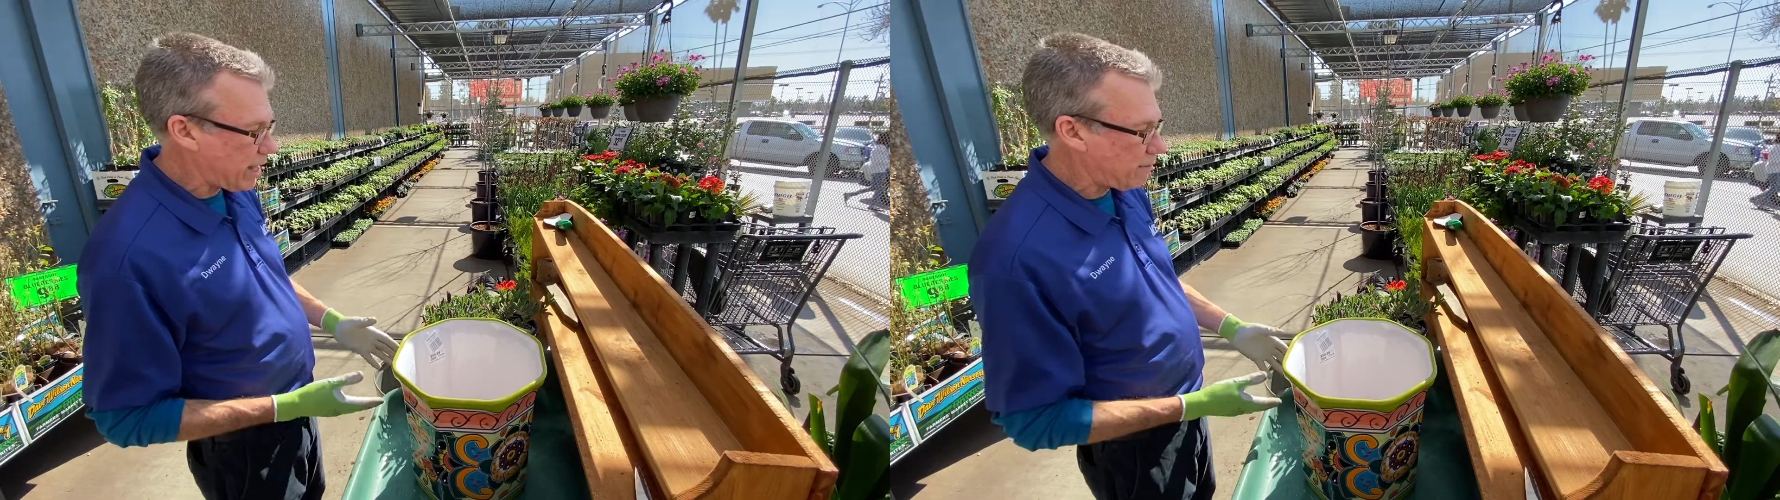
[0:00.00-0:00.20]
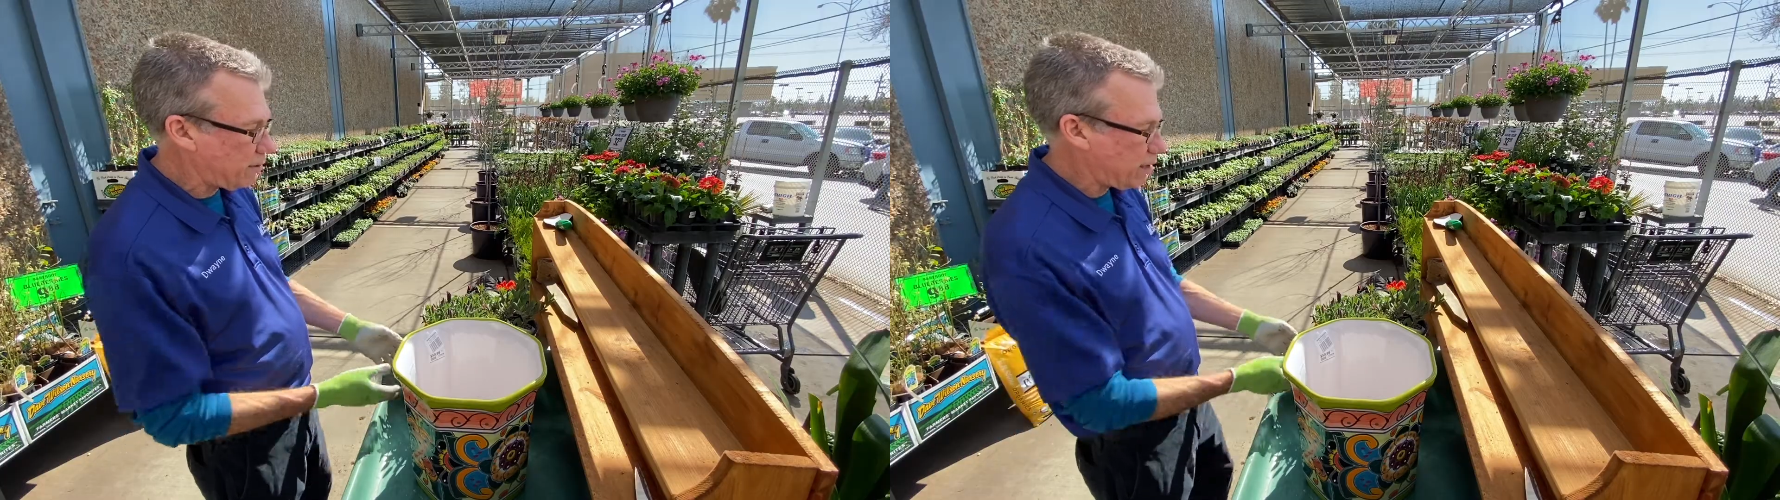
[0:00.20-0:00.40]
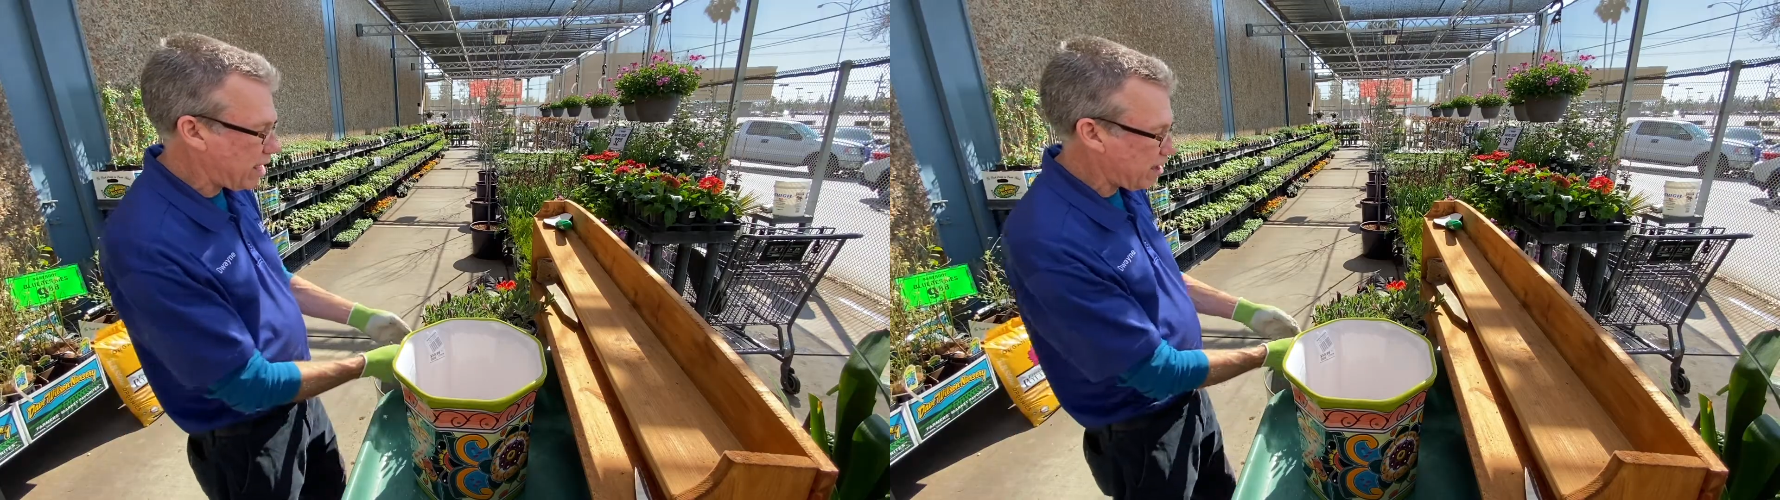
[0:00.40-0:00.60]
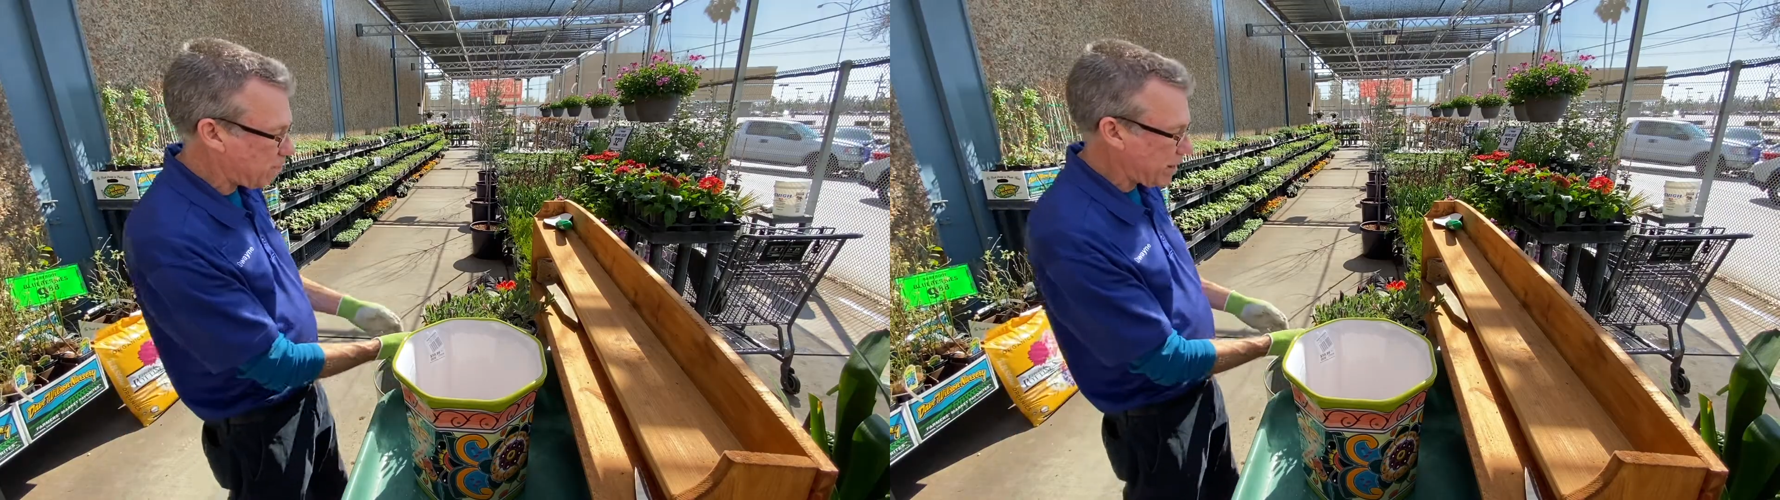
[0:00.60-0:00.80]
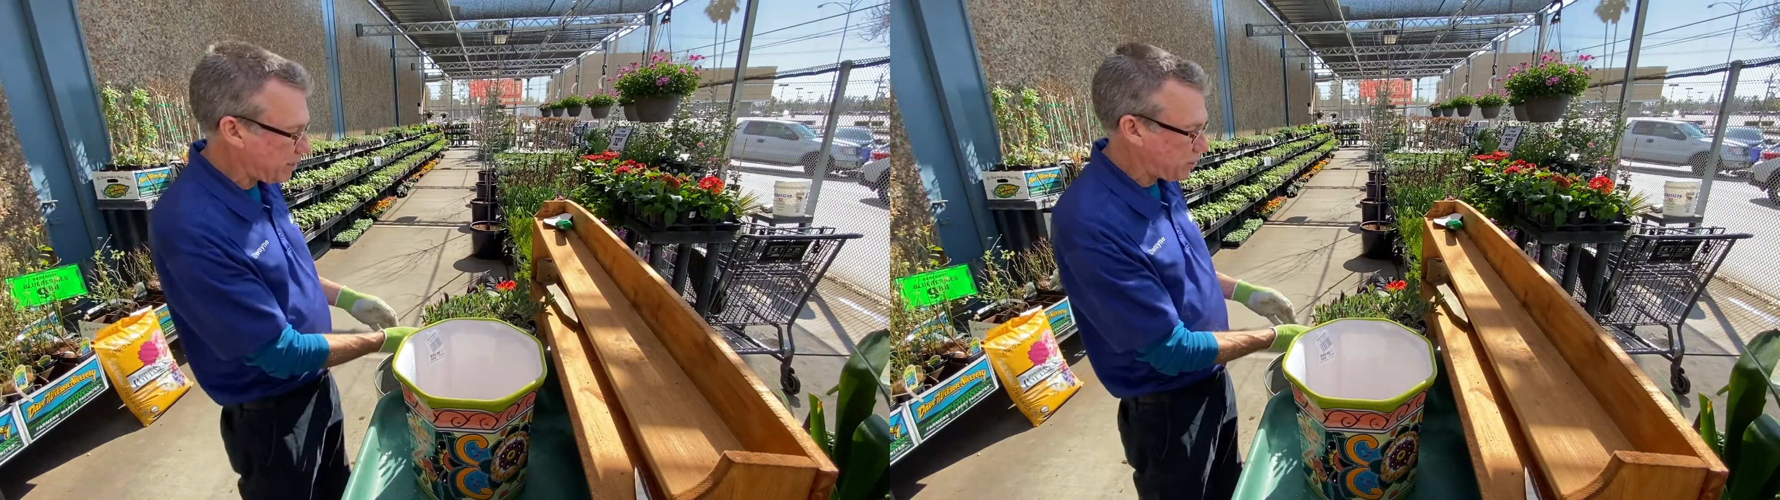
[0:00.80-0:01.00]
level of
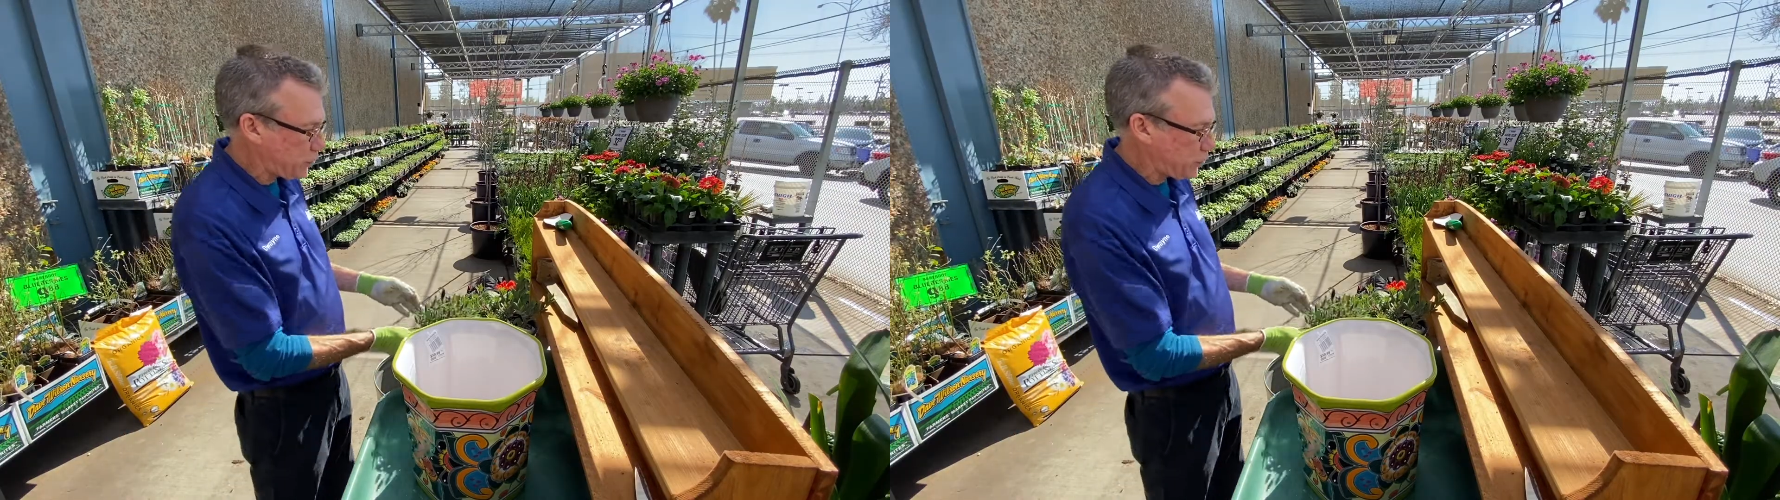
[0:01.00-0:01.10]
my